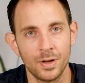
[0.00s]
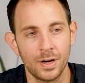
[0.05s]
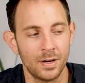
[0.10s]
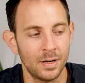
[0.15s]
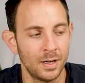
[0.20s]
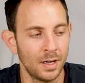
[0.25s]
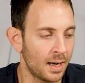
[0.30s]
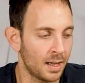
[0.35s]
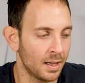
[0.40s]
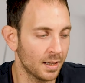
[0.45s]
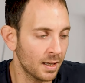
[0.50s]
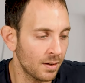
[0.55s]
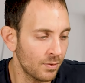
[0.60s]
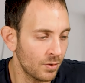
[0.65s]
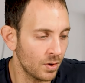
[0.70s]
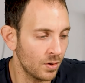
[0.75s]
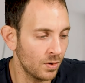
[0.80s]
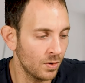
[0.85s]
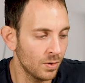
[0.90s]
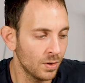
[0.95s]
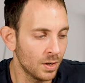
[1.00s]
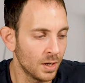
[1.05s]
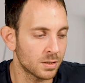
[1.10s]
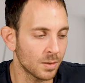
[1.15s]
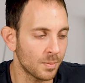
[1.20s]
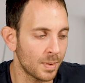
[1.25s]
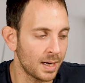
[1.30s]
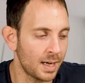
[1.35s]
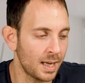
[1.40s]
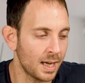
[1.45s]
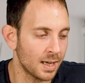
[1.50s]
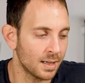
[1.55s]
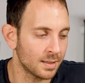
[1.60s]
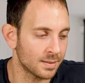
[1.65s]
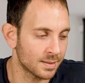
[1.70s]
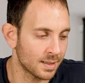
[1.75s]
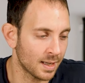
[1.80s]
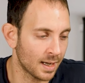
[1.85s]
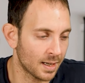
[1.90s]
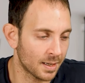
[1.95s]
there and I'll give you some
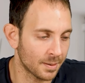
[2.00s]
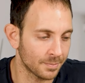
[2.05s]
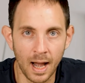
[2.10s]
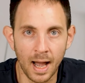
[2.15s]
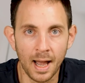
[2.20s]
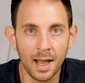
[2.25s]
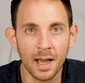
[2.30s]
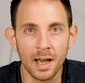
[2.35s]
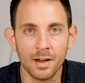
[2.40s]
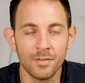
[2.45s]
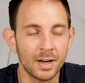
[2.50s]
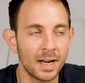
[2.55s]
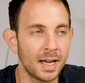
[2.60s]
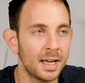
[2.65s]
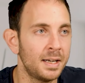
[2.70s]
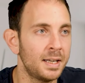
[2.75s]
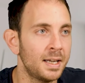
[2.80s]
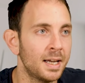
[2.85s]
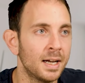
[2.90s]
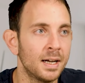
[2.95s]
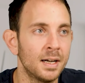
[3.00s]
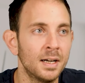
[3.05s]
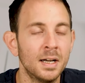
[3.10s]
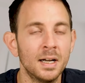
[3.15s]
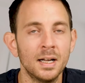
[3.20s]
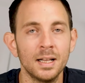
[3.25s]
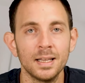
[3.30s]
ideas like I have an idea